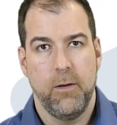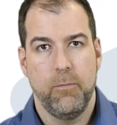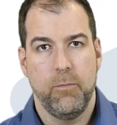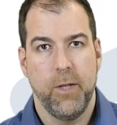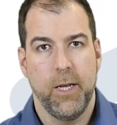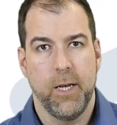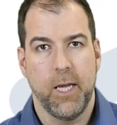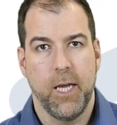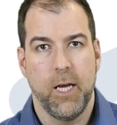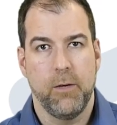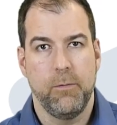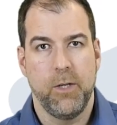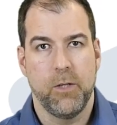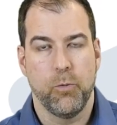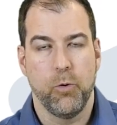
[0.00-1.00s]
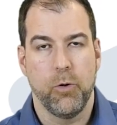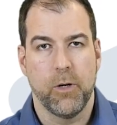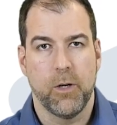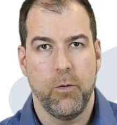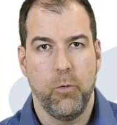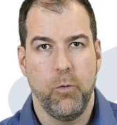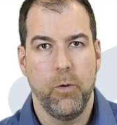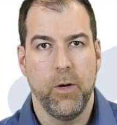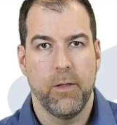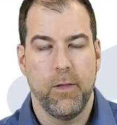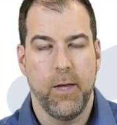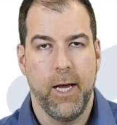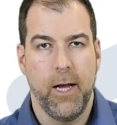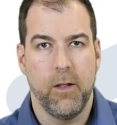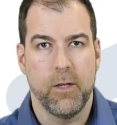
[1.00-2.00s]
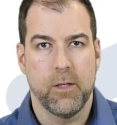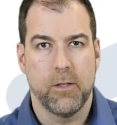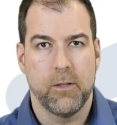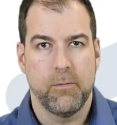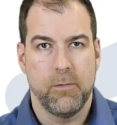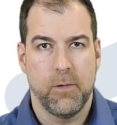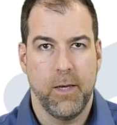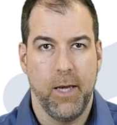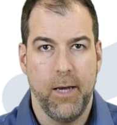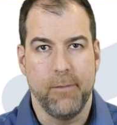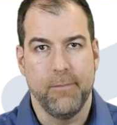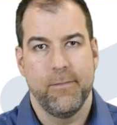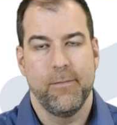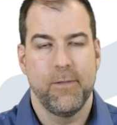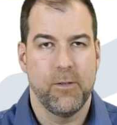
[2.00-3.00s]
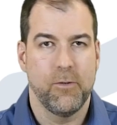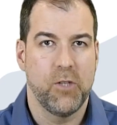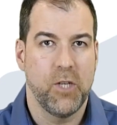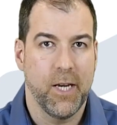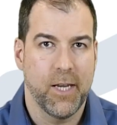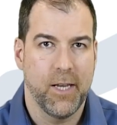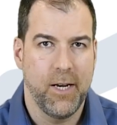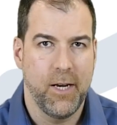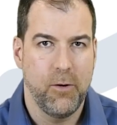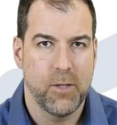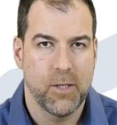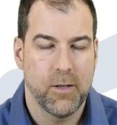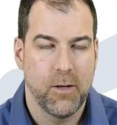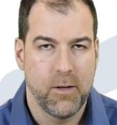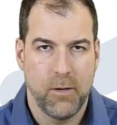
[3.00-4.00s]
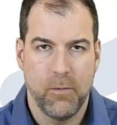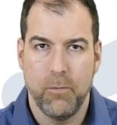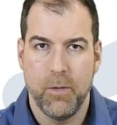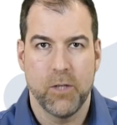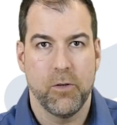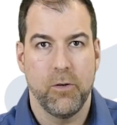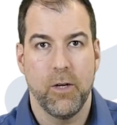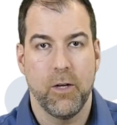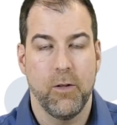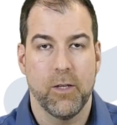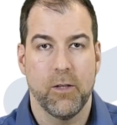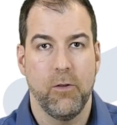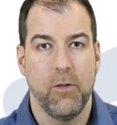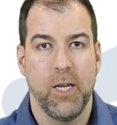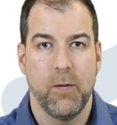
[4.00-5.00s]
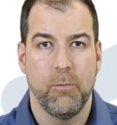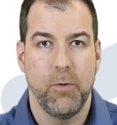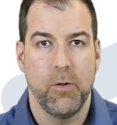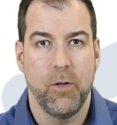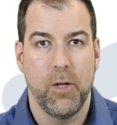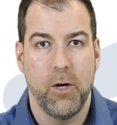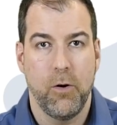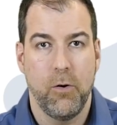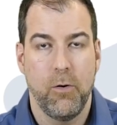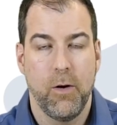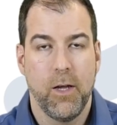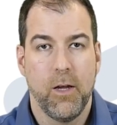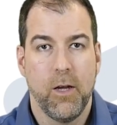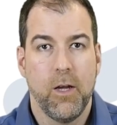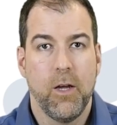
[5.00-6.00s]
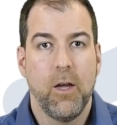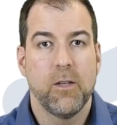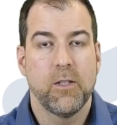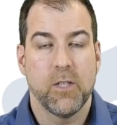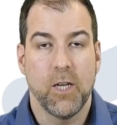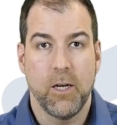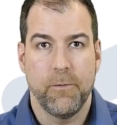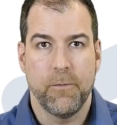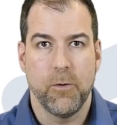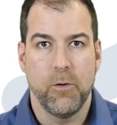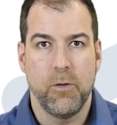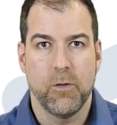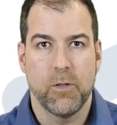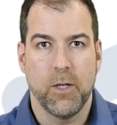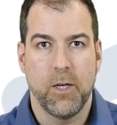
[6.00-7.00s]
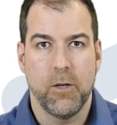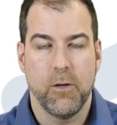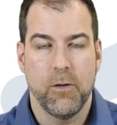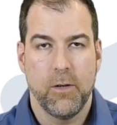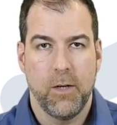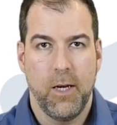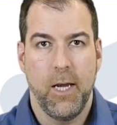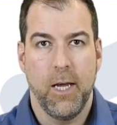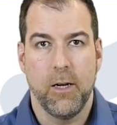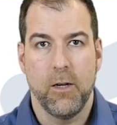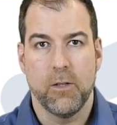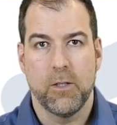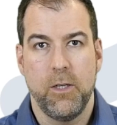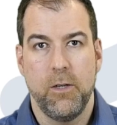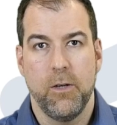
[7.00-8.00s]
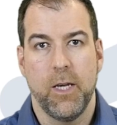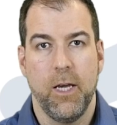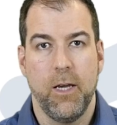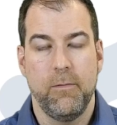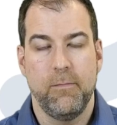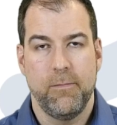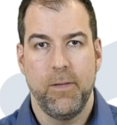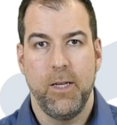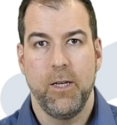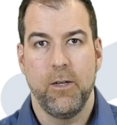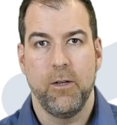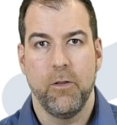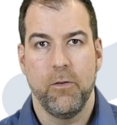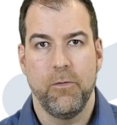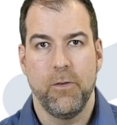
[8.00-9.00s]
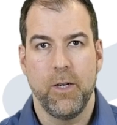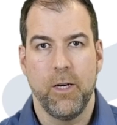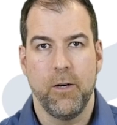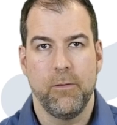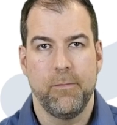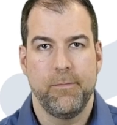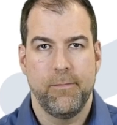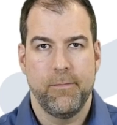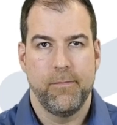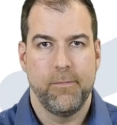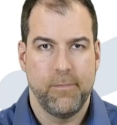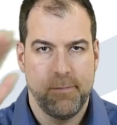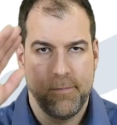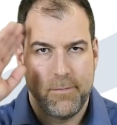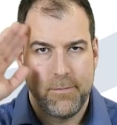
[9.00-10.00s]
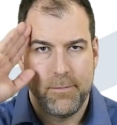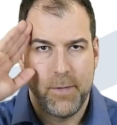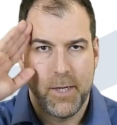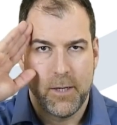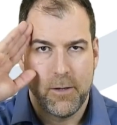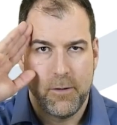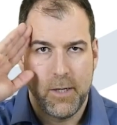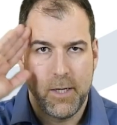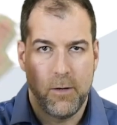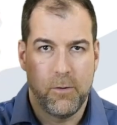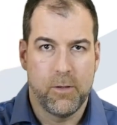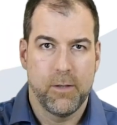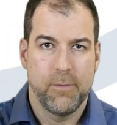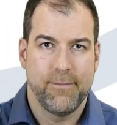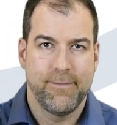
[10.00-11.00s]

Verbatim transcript: Plan Academy's work with Alice. Okay, so check it out. Make sure you click the link below sign up for our newsletter, and I'll you again in another video. Michael out.